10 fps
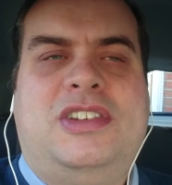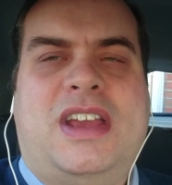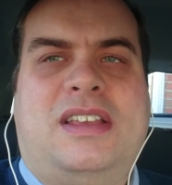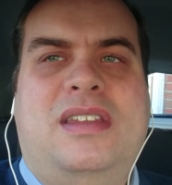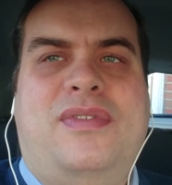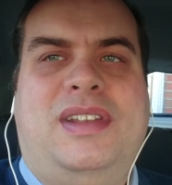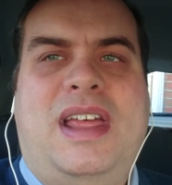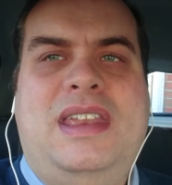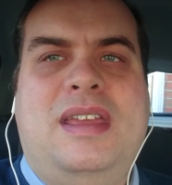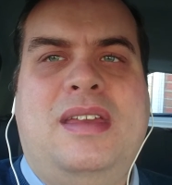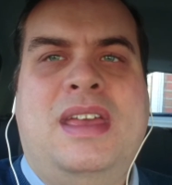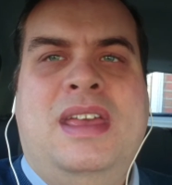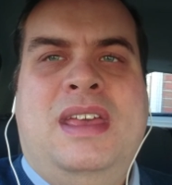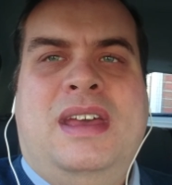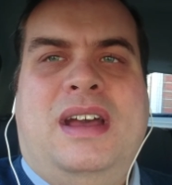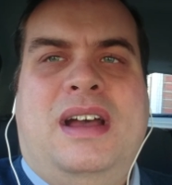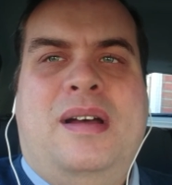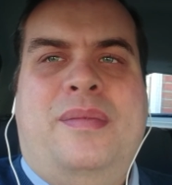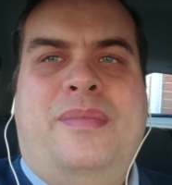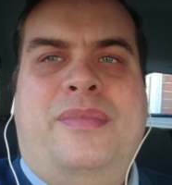Jackson for lending
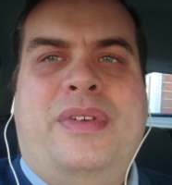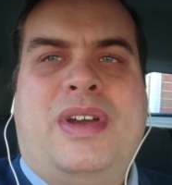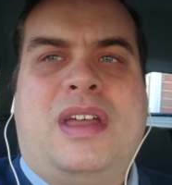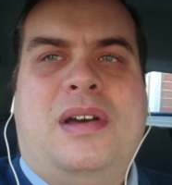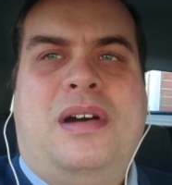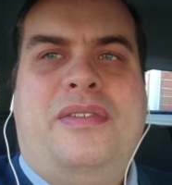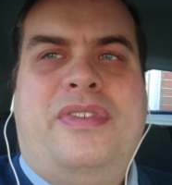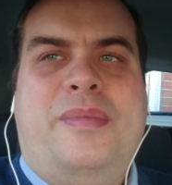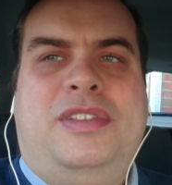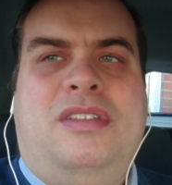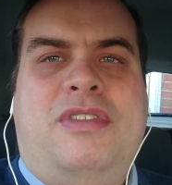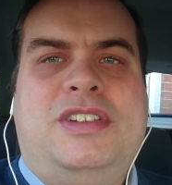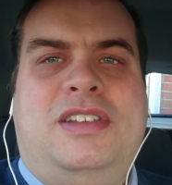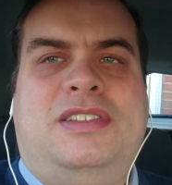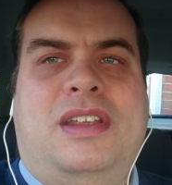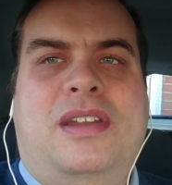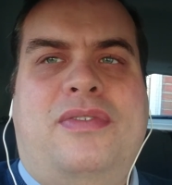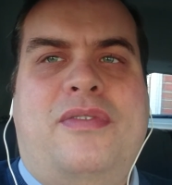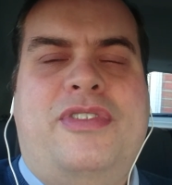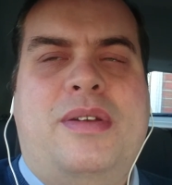me that car, and for Mr. Richardson
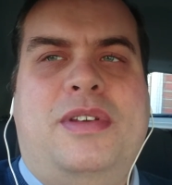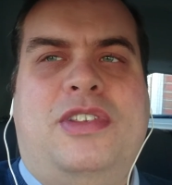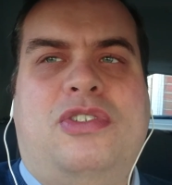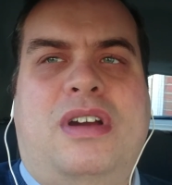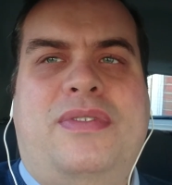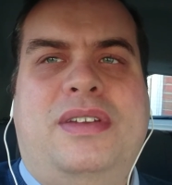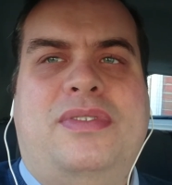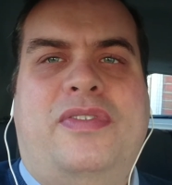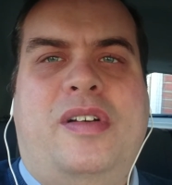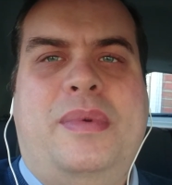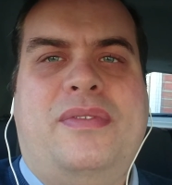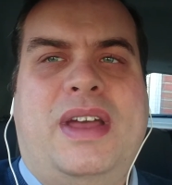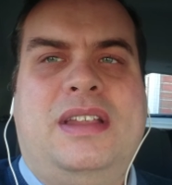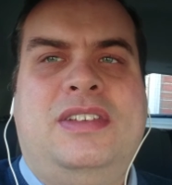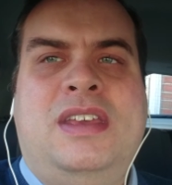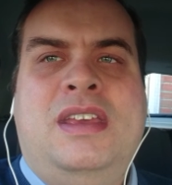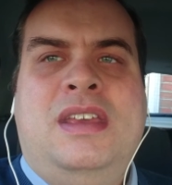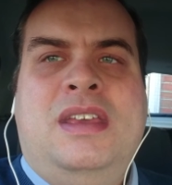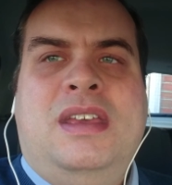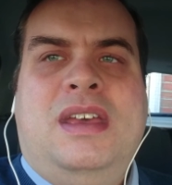from Furious Driving for filming that.
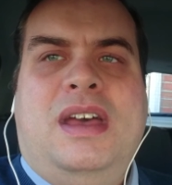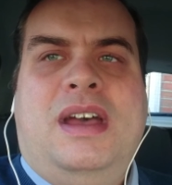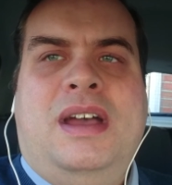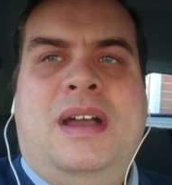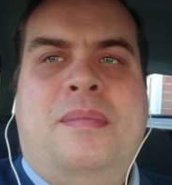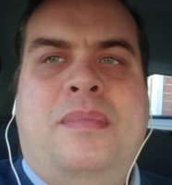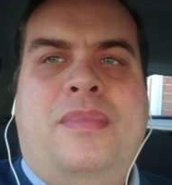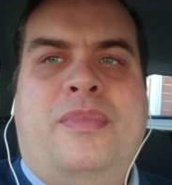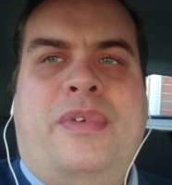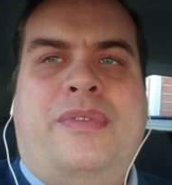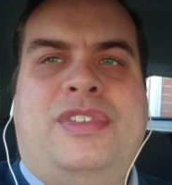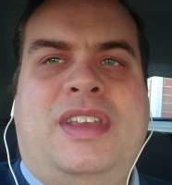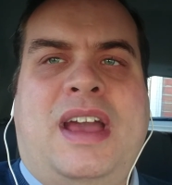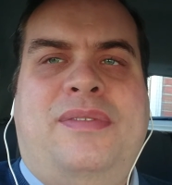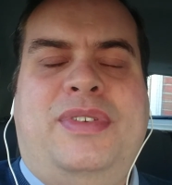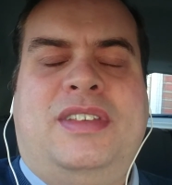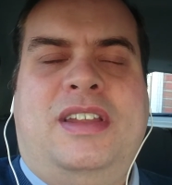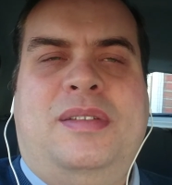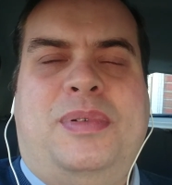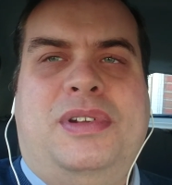Obviously had this
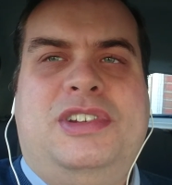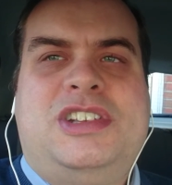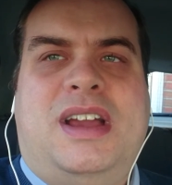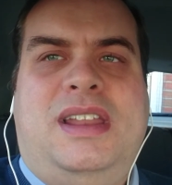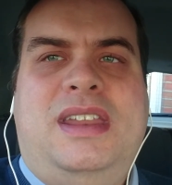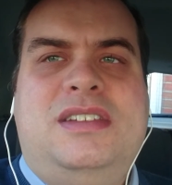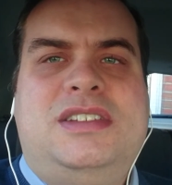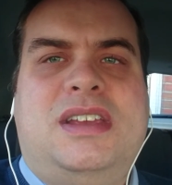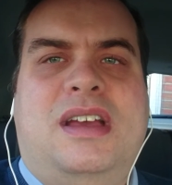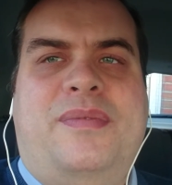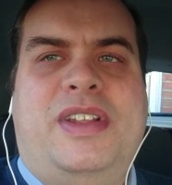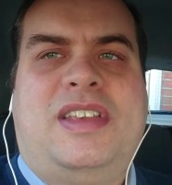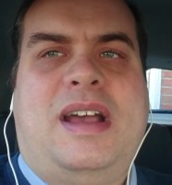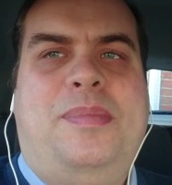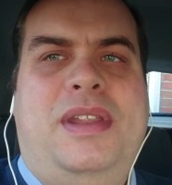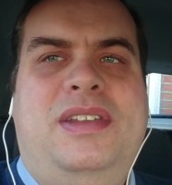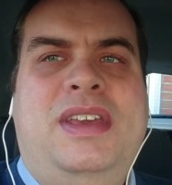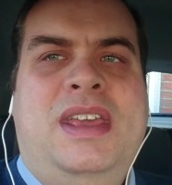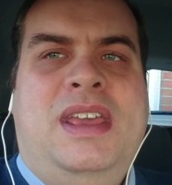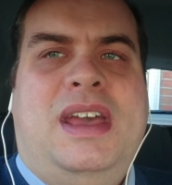Antipod challenge that's happened,
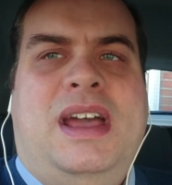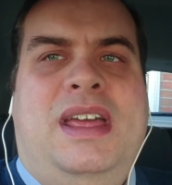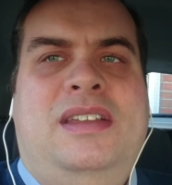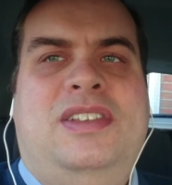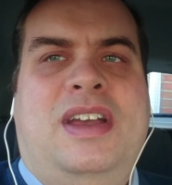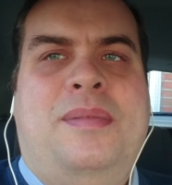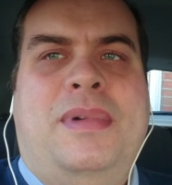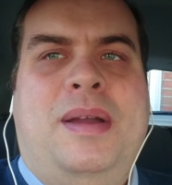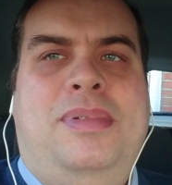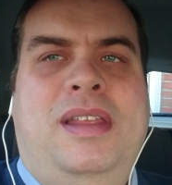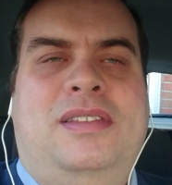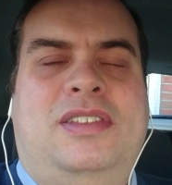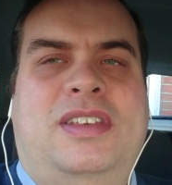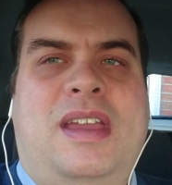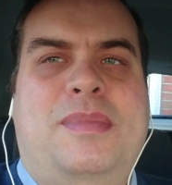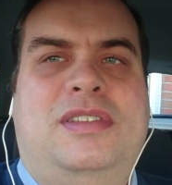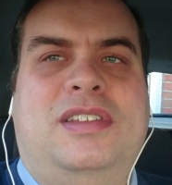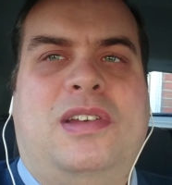and I'm pleased to say Mr.